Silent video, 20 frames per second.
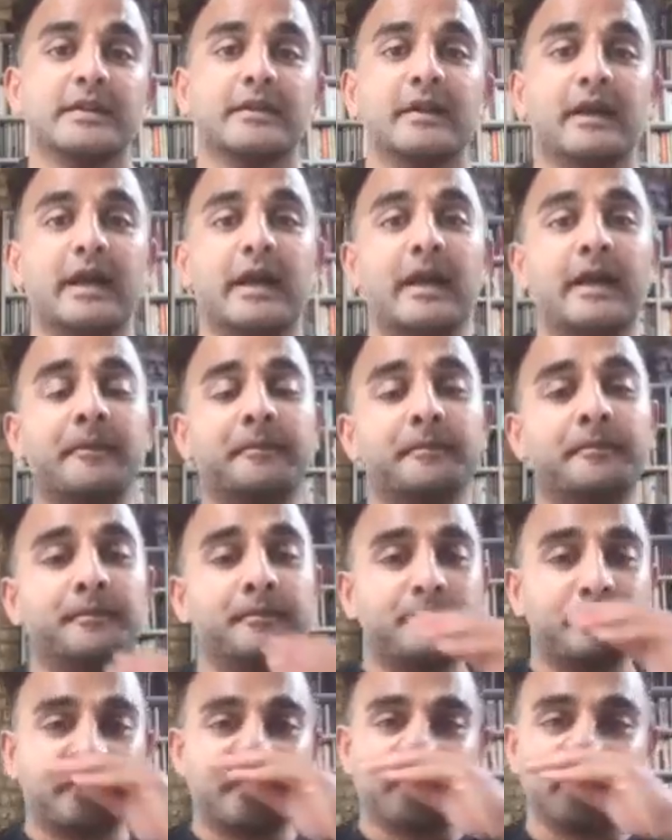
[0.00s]

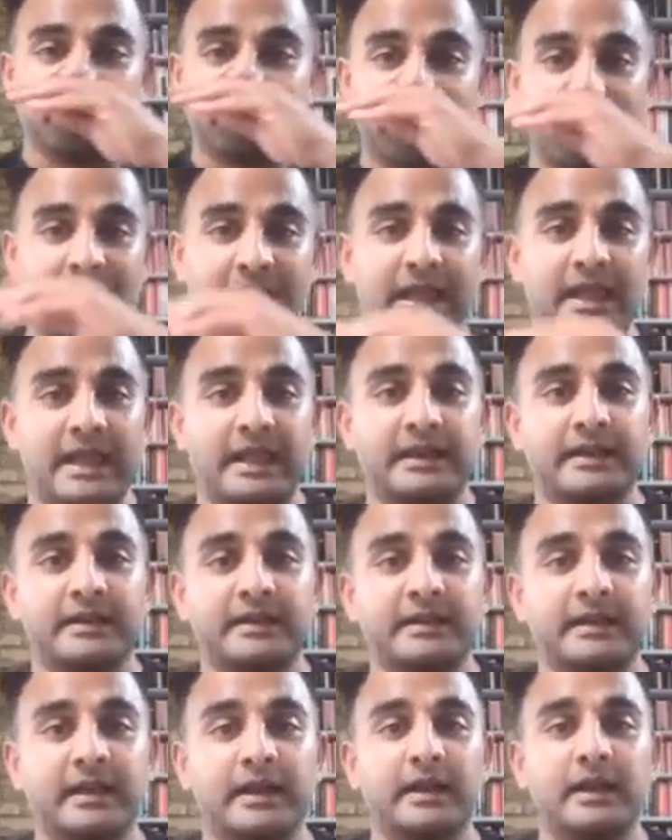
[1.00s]
And
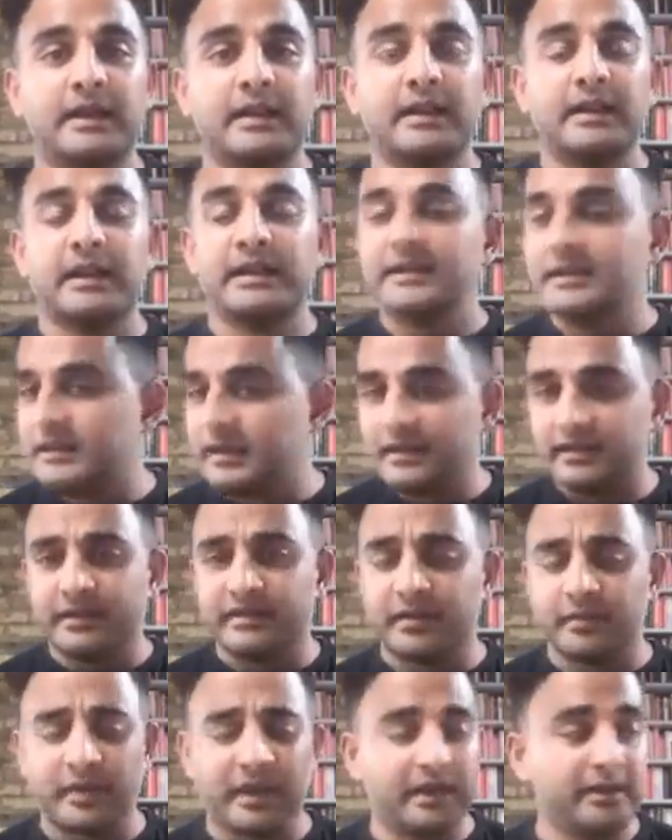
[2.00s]
this is
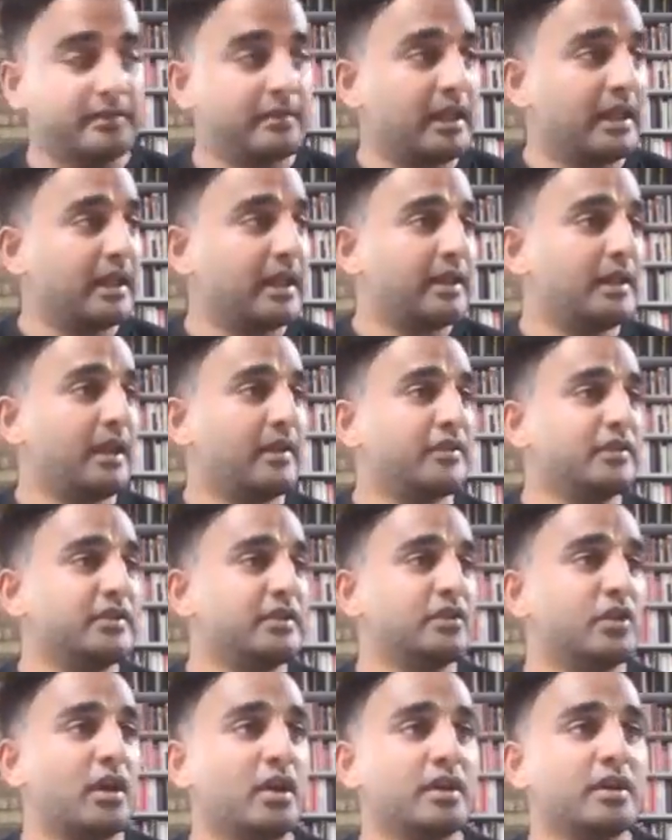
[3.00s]
something I
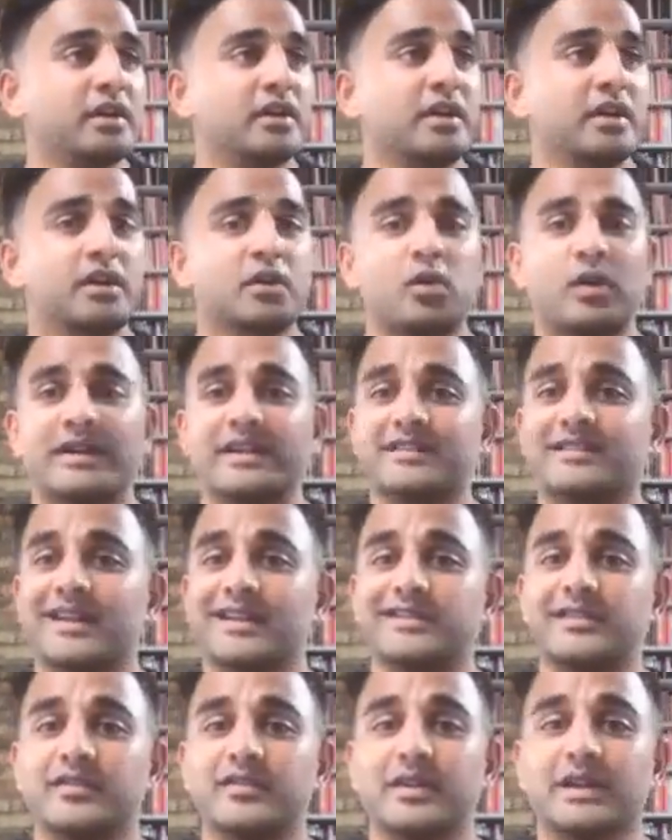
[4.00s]
obviously talk quite
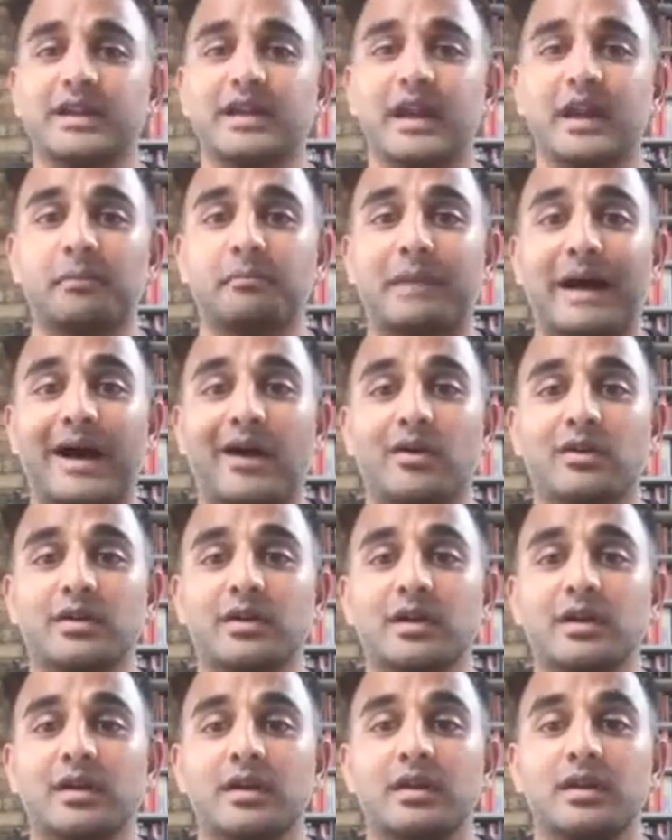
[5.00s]
extensively
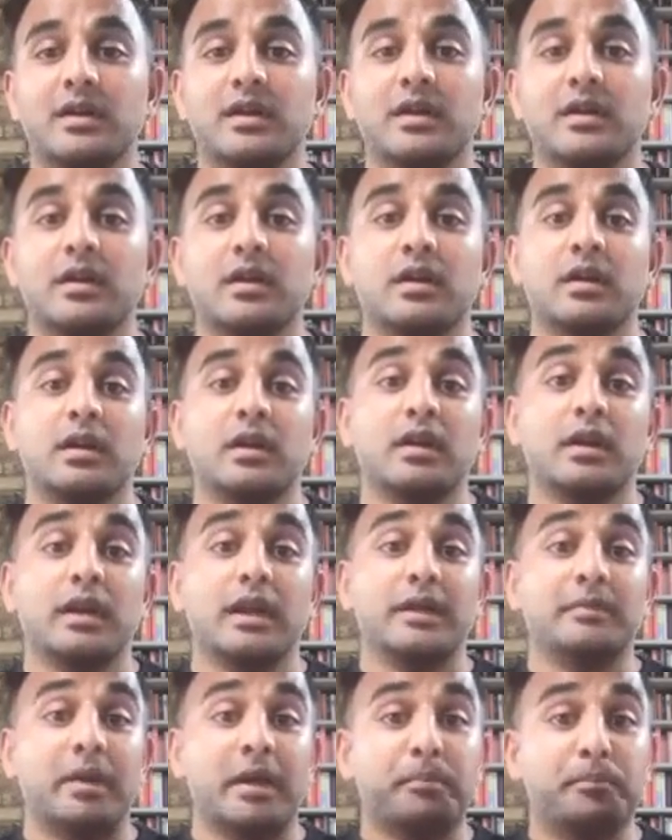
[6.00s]
about
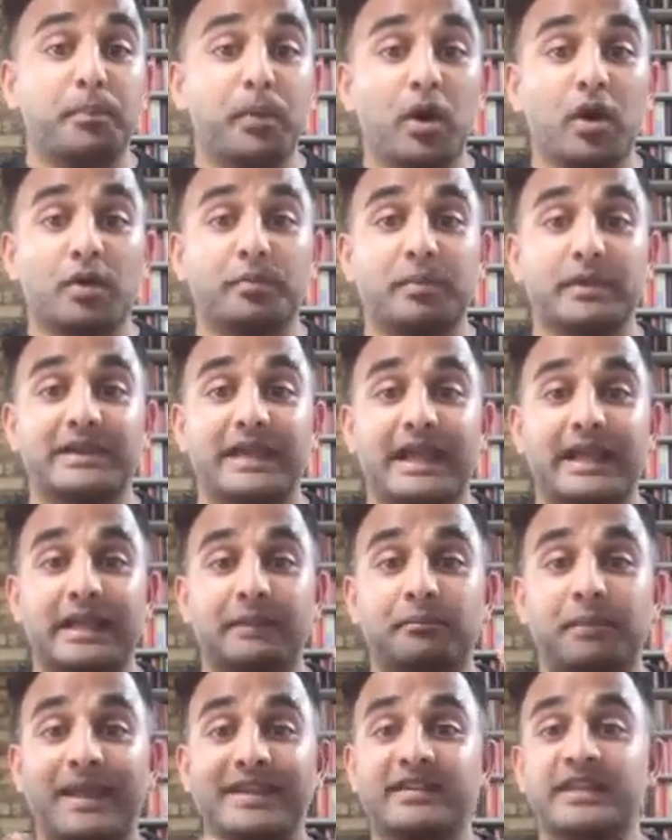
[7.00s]
in my book, but
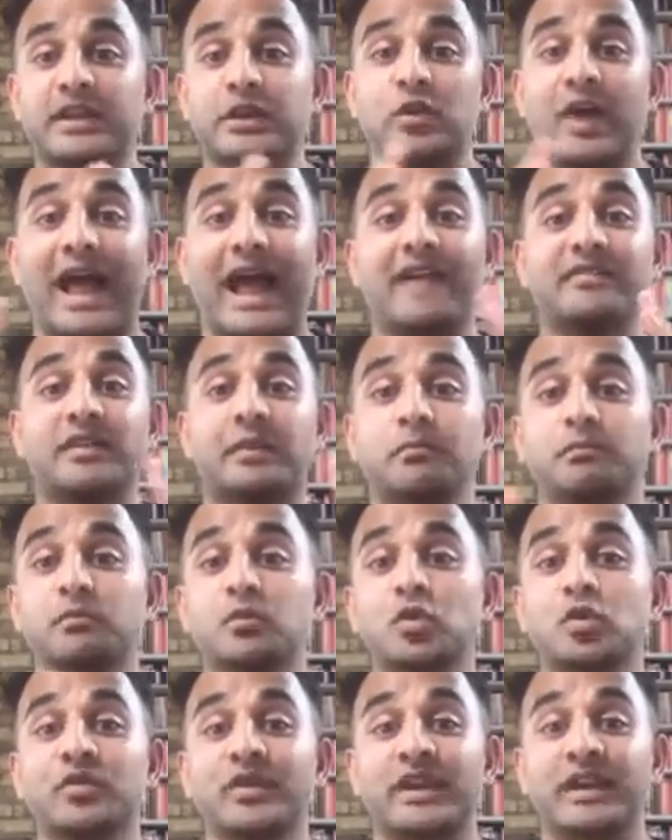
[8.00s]
that basically you have them
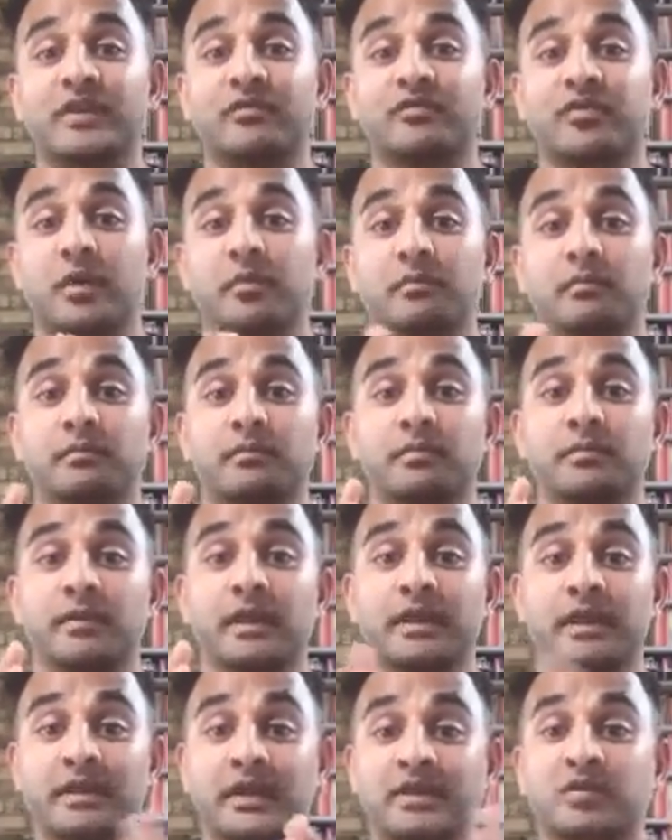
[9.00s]

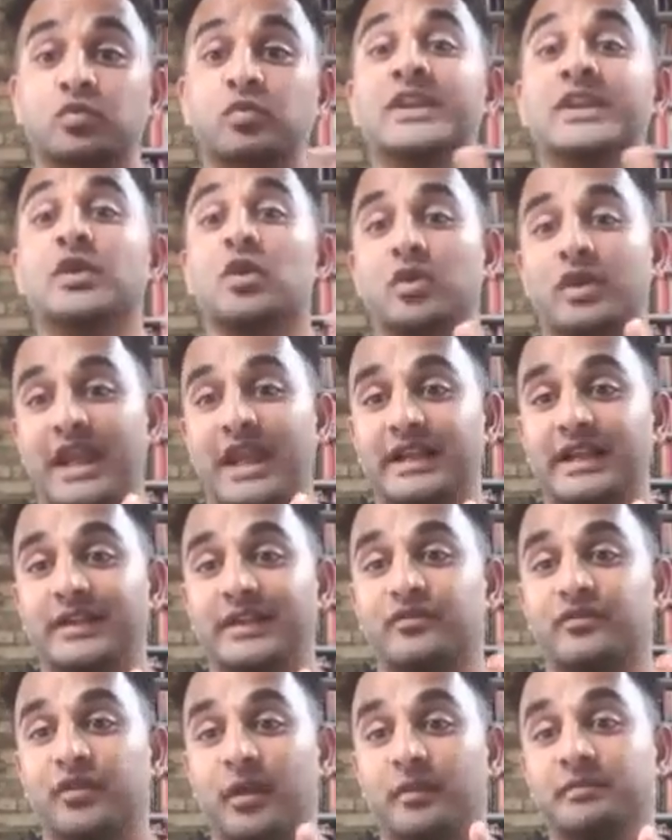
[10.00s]
it's
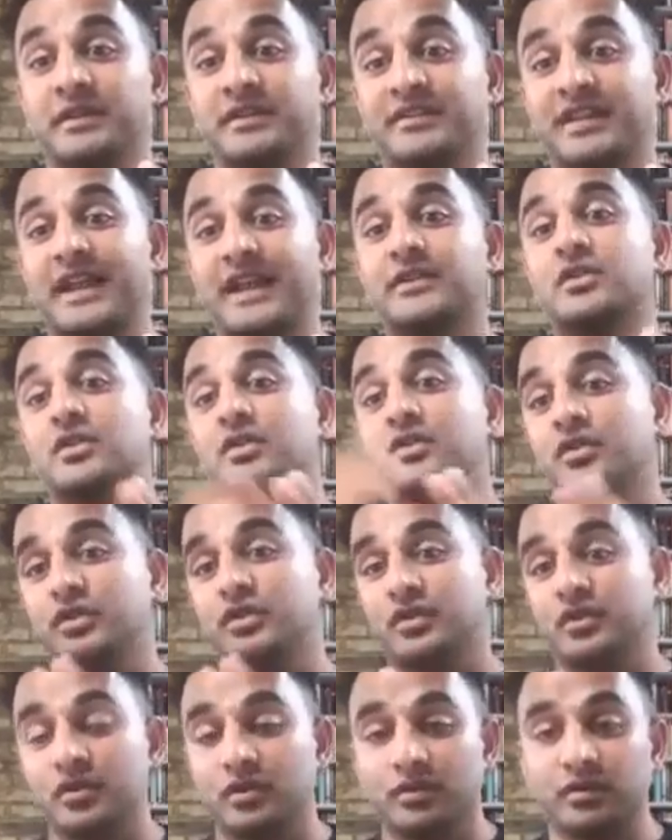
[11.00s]
relocating from the center
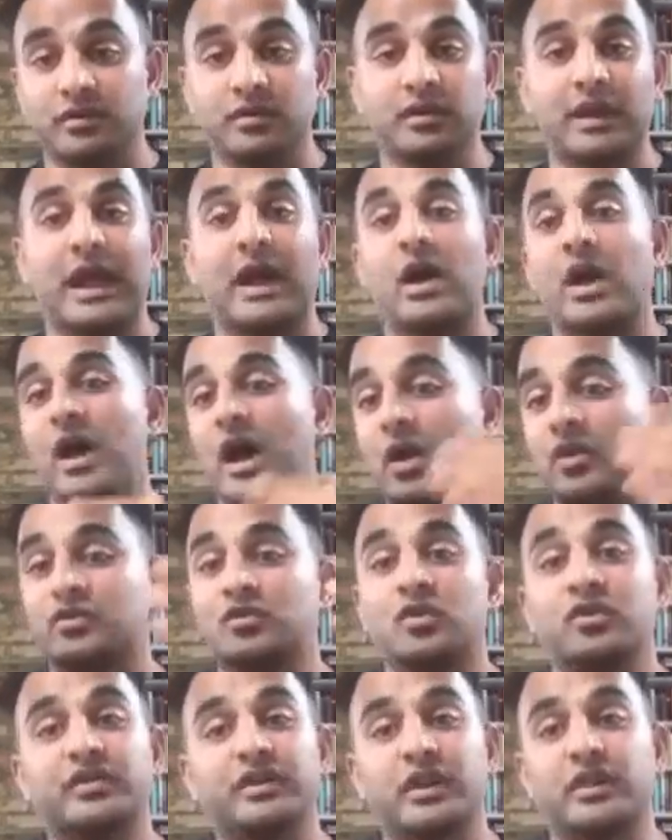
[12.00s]
to
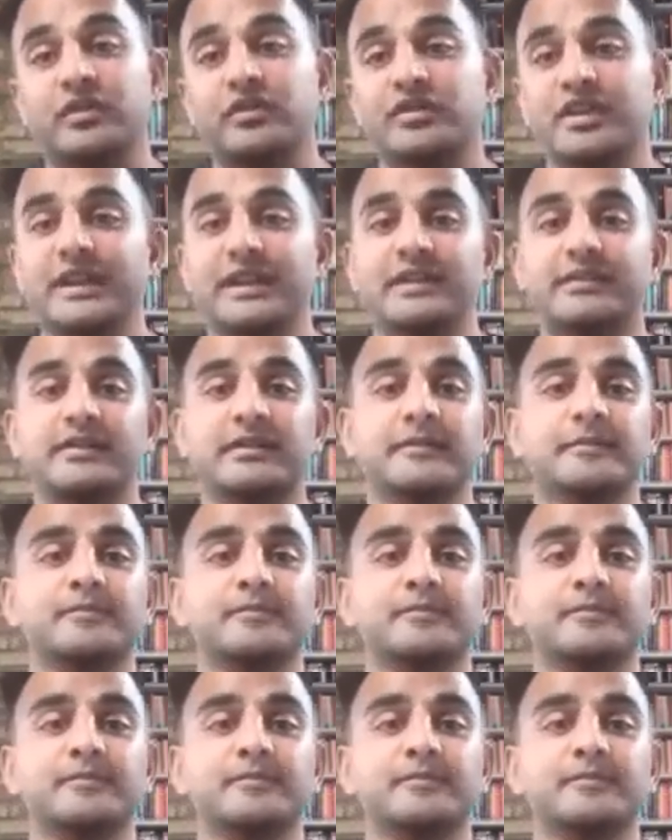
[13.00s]
outskirts and other cities.